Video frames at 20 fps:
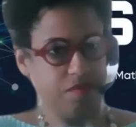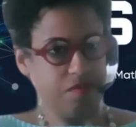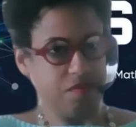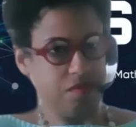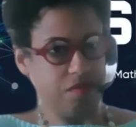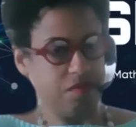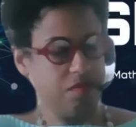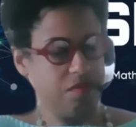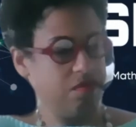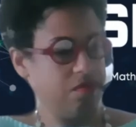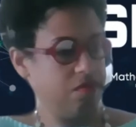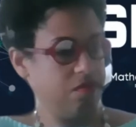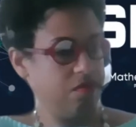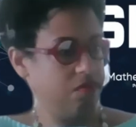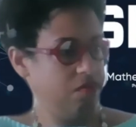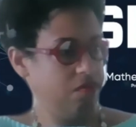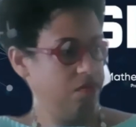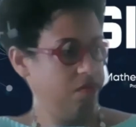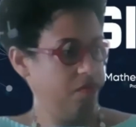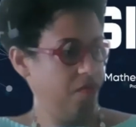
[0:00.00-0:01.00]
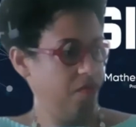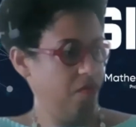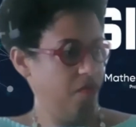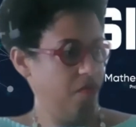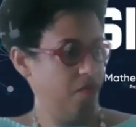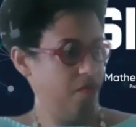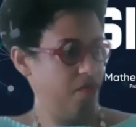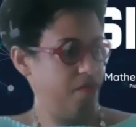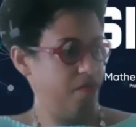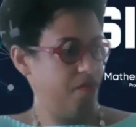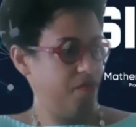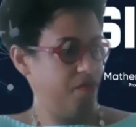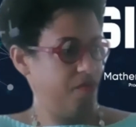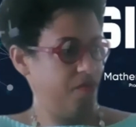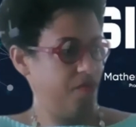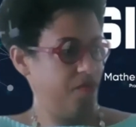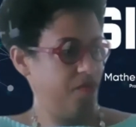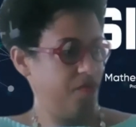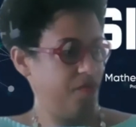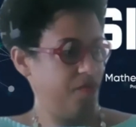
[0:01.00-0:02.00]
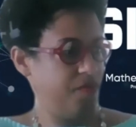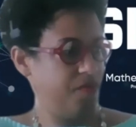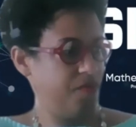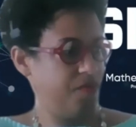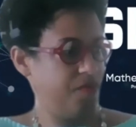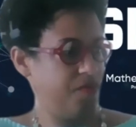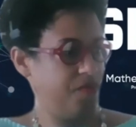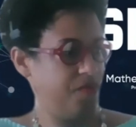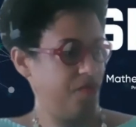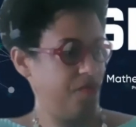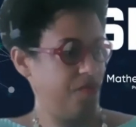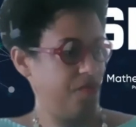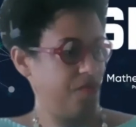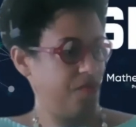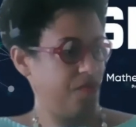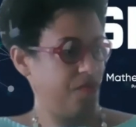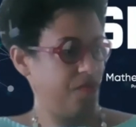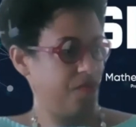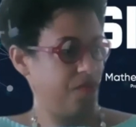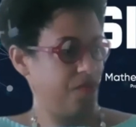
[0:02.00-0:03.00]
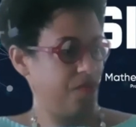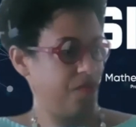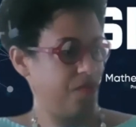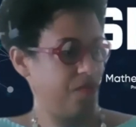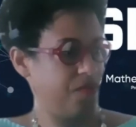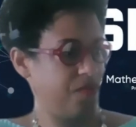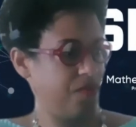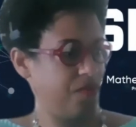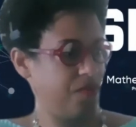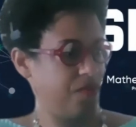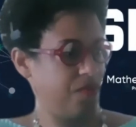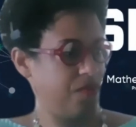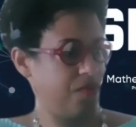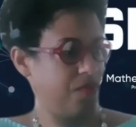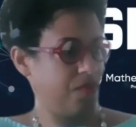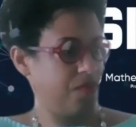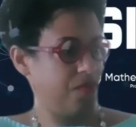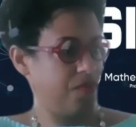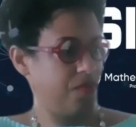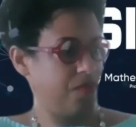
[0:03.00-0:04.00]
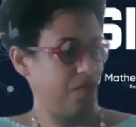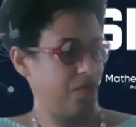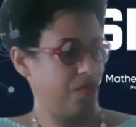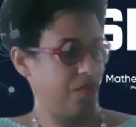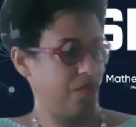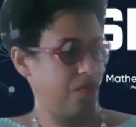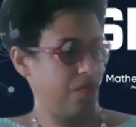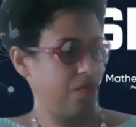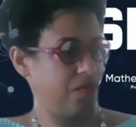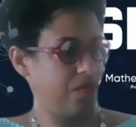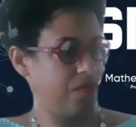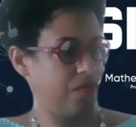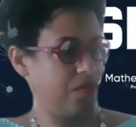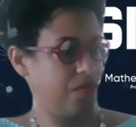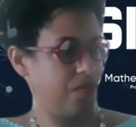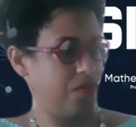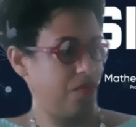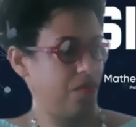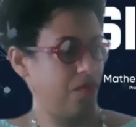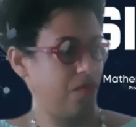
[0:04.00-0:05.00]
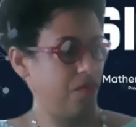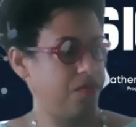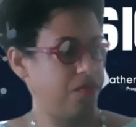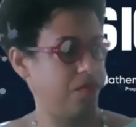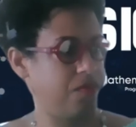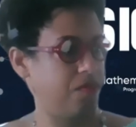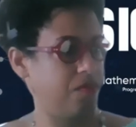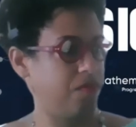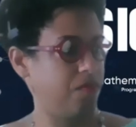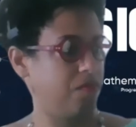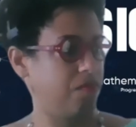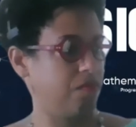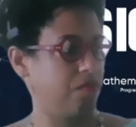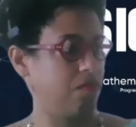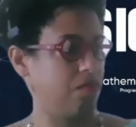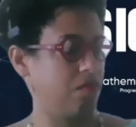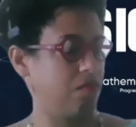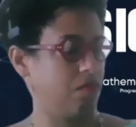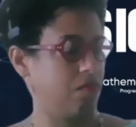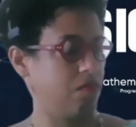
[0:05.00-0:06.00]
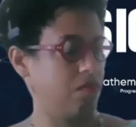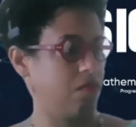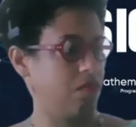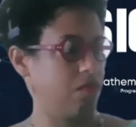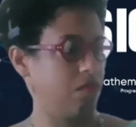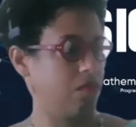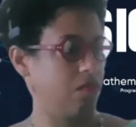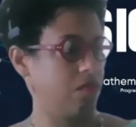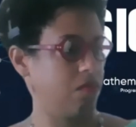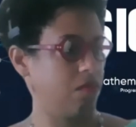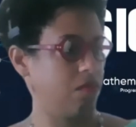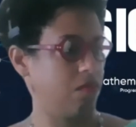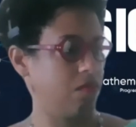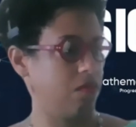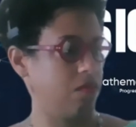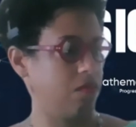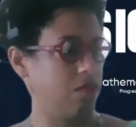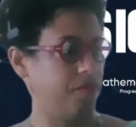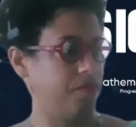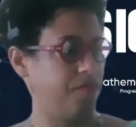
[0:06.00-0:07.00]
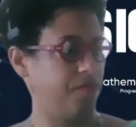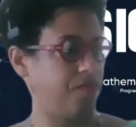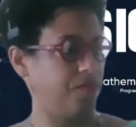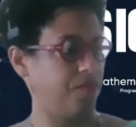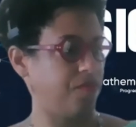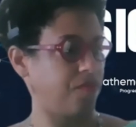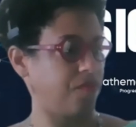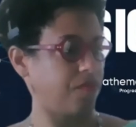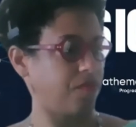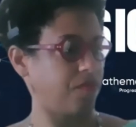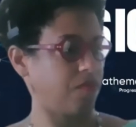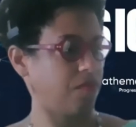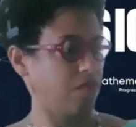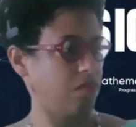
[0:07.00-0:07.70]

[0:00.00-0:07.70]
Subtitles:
Nothing is said.